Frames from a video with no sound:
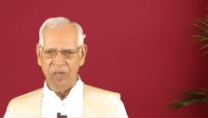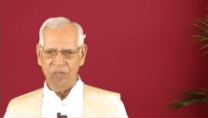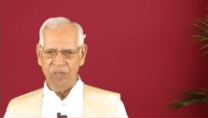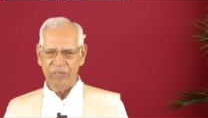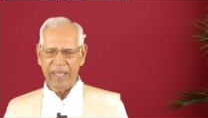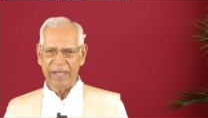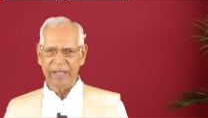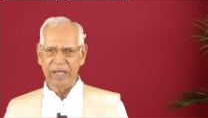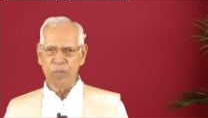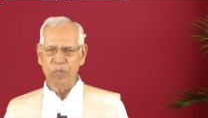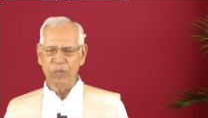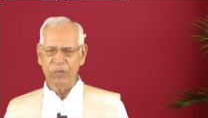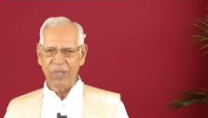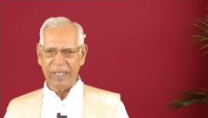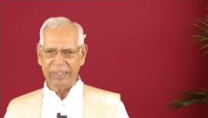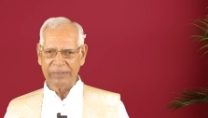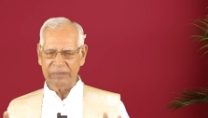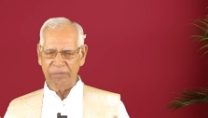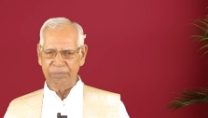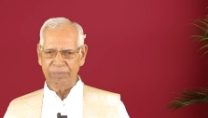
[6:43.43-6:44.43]
we are able to
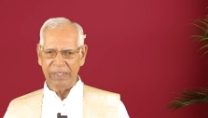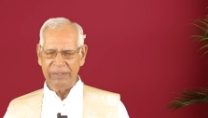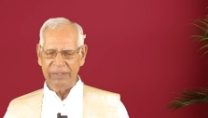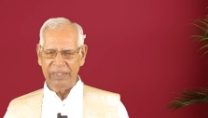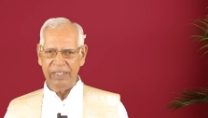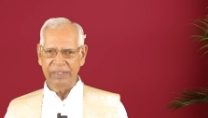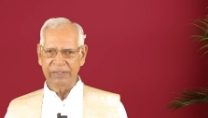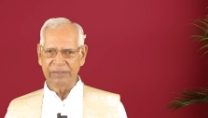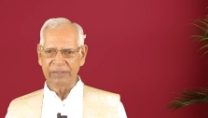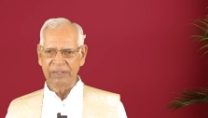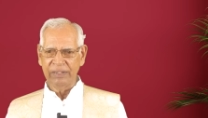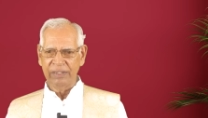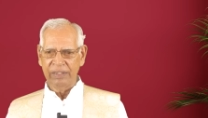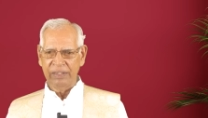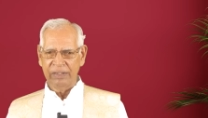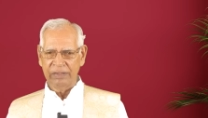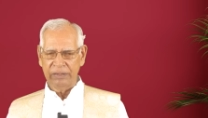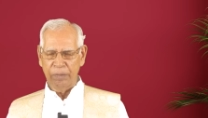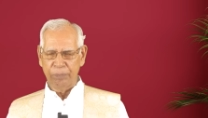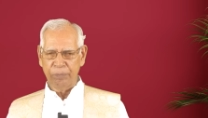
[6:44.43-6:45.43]
accept others,
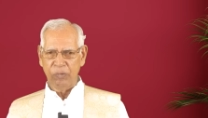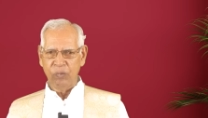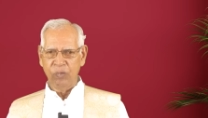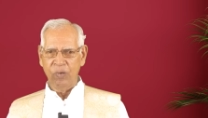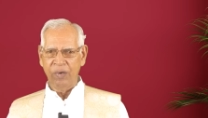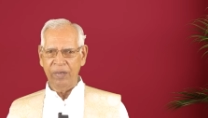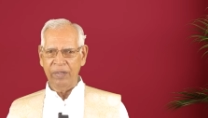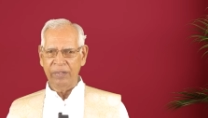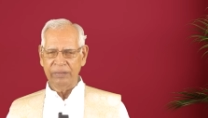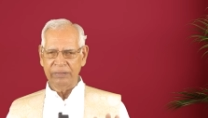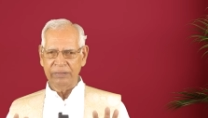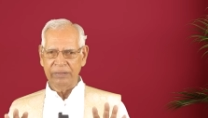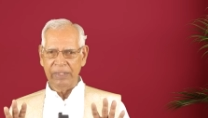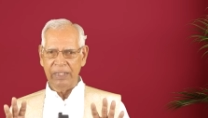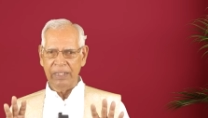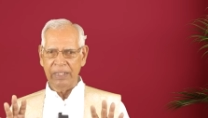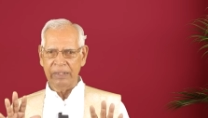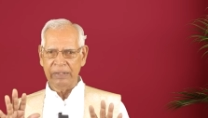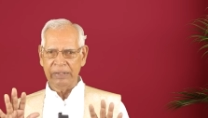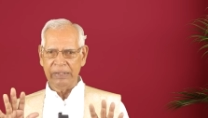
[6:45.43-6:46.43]
the poor,
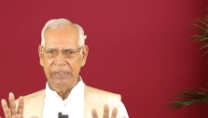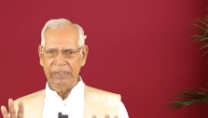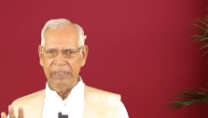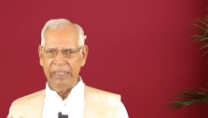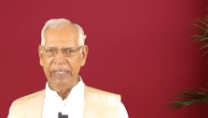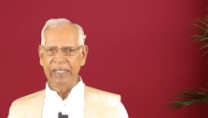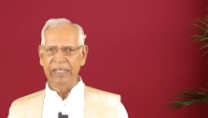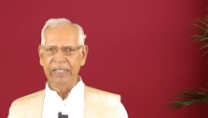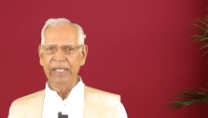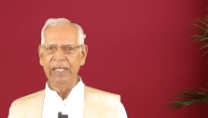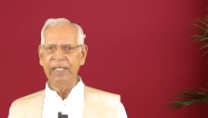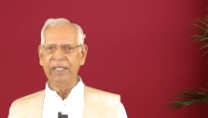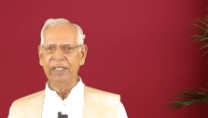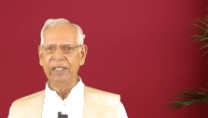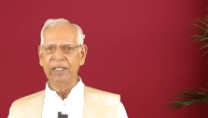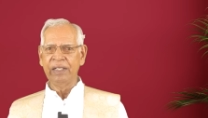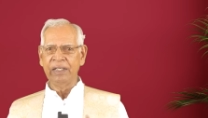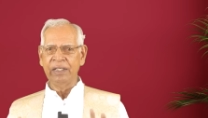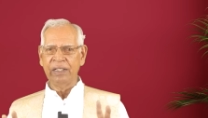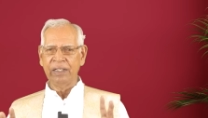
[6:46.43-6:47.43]
the needy,
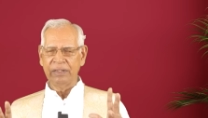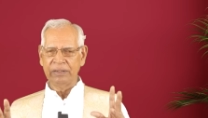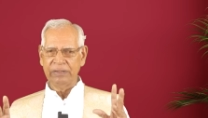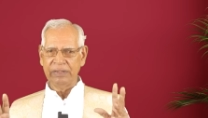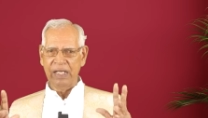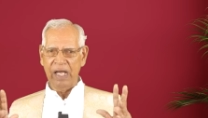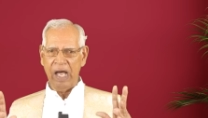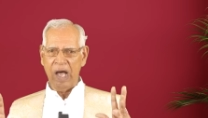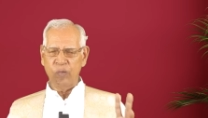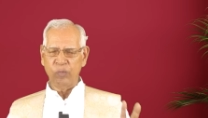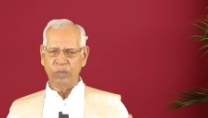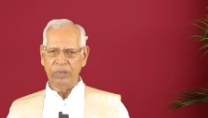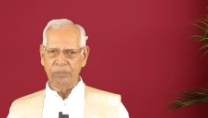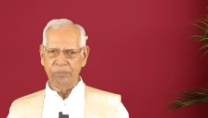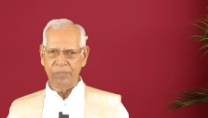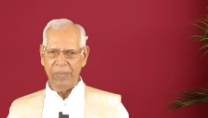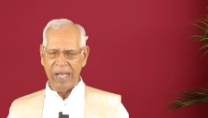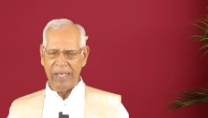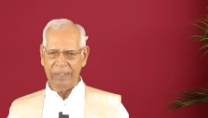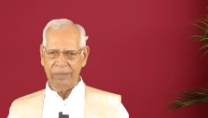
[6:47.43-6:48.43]
the out,
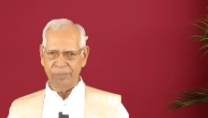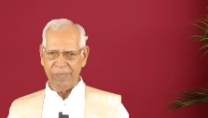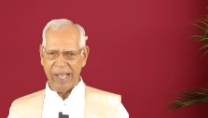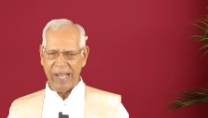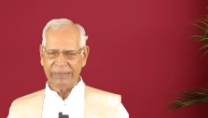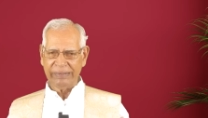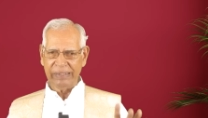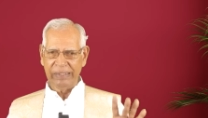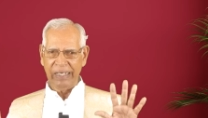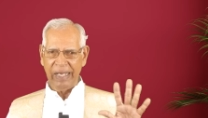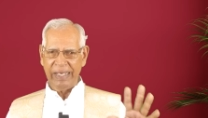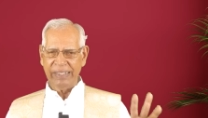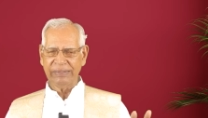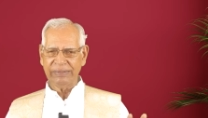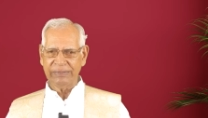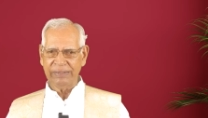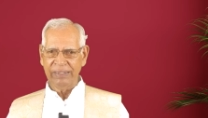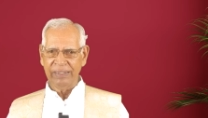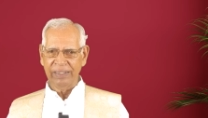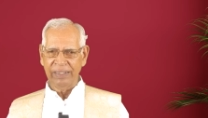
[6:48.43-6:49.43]
mar
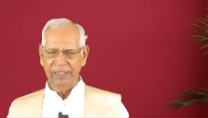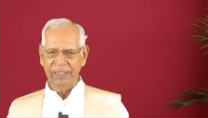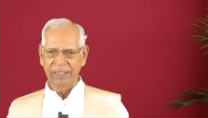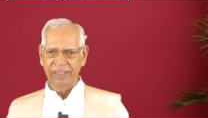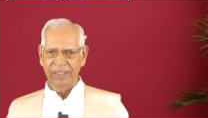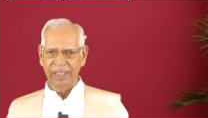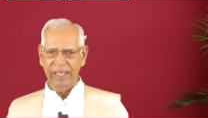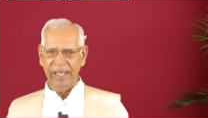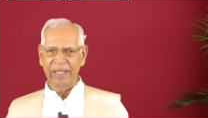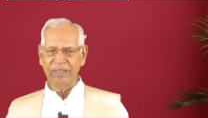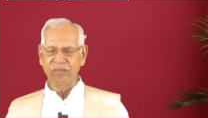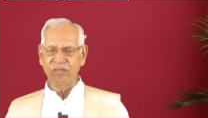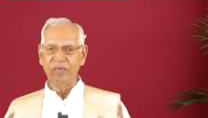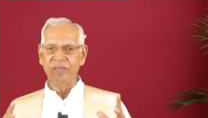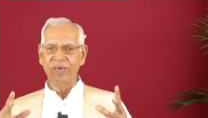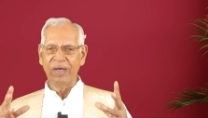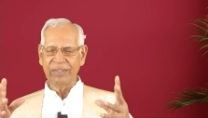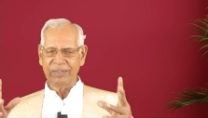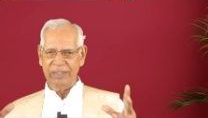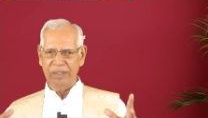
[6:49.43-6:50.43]
marginalized, and we
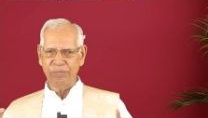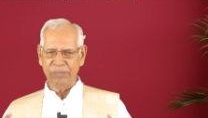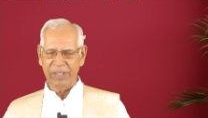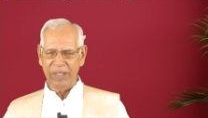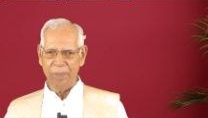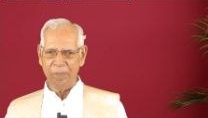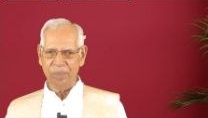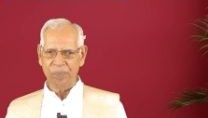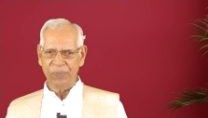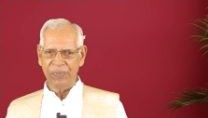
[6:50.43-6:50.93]
welcome them.